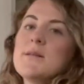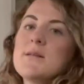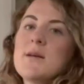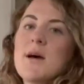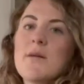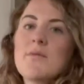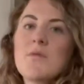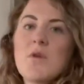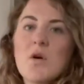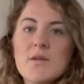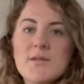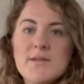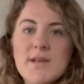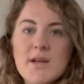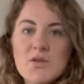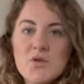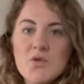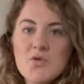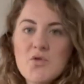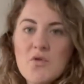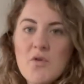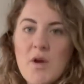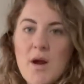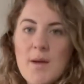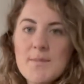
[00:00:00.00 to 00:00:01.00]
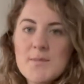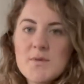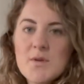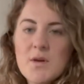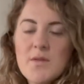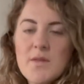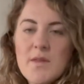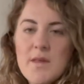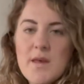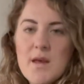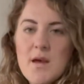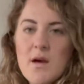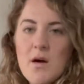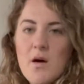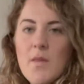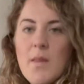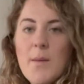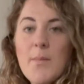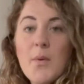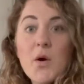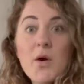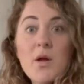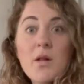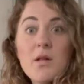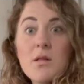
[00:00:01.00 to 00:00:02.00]
I've got 600 grams on
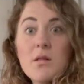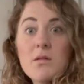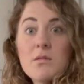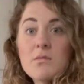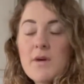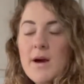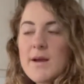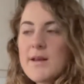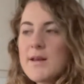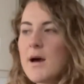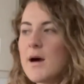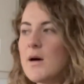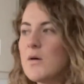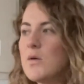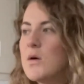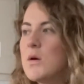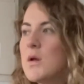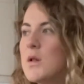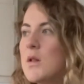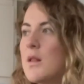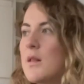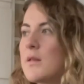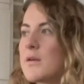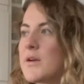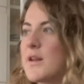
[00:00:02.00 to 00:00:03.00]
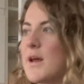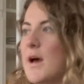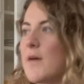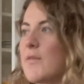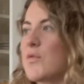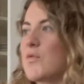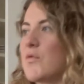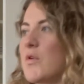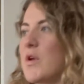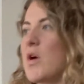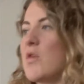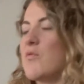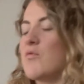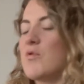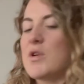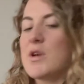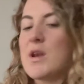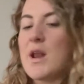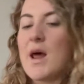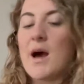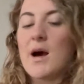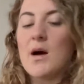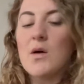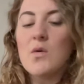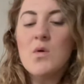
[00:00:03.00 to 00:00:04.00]
the boil right now. I'm gonna have 300
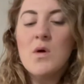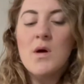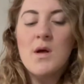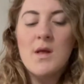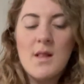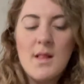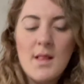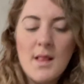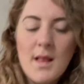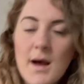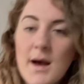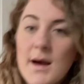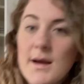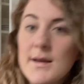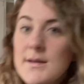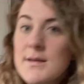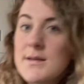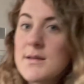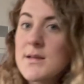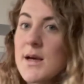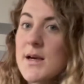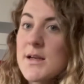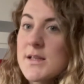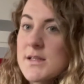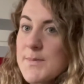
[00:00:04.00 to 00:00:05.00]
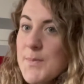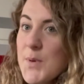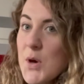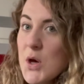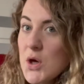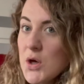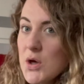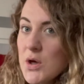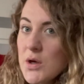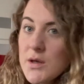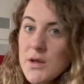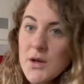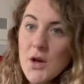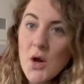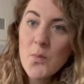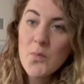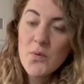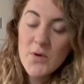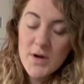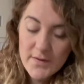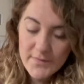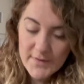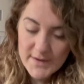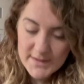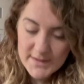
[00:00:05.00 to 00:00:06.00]
now, and as per, you know, previous